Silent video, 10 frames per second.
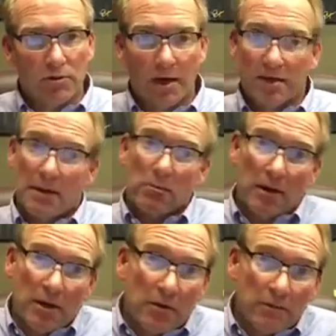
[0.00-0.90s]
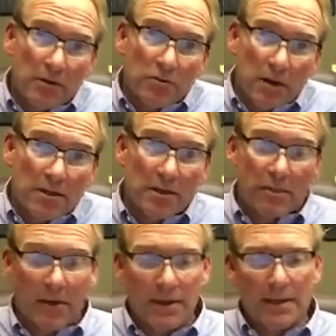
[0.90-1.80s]
trust, they want to know if the trust has
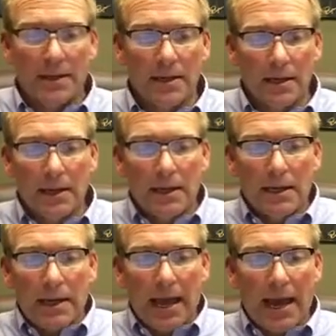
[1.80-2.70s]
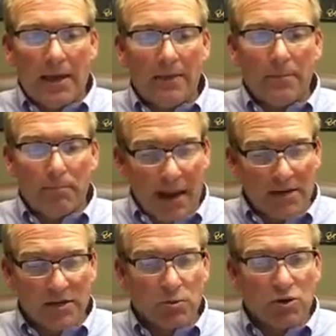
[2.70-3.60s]
been amended. And
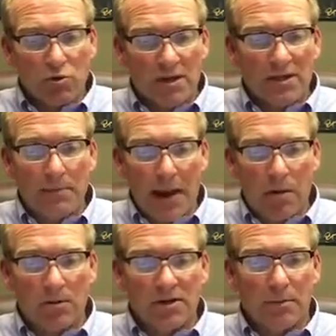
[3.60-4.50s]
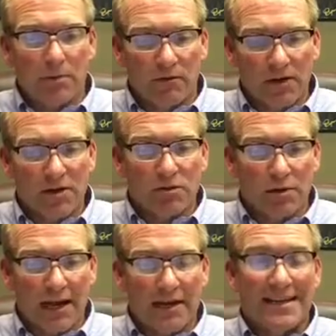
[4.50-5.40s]
pages with trustee powers and provisions
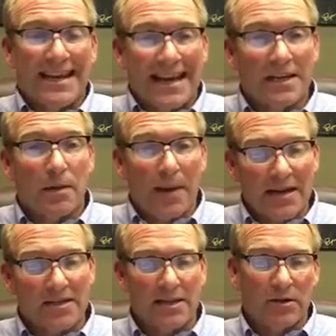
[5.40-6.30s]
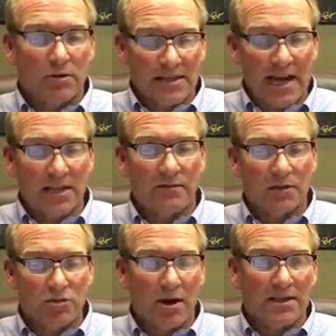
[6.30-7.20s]
related to incapacity or death of a
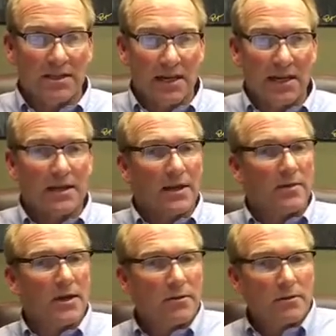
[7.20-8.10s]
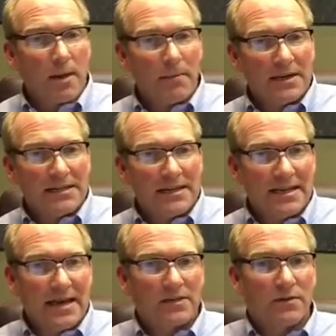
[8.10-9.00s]
trustee. Now, the other companies didn't
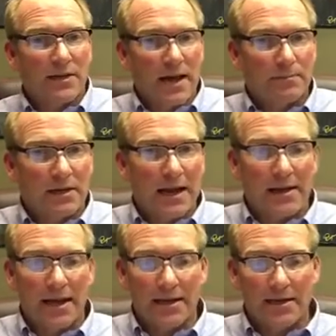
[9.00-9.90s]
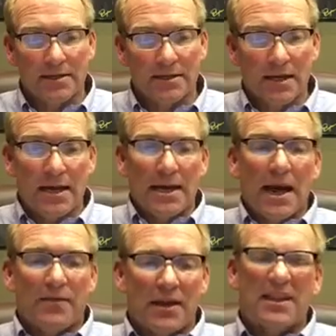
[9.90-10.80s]
ask for that, but Ally is.
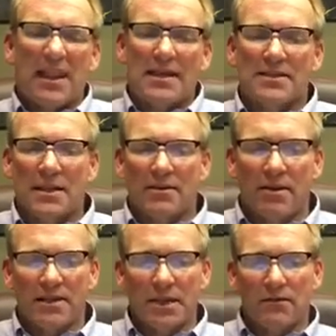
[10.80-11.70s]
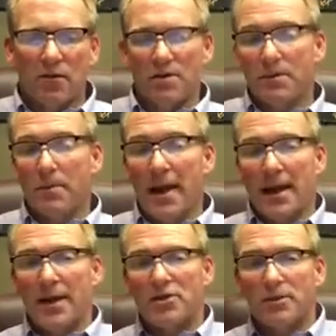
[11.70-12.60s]
And then the last thing they're asking for is a
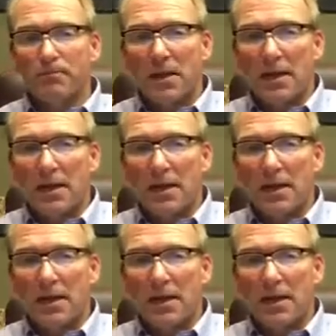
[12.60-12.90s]
page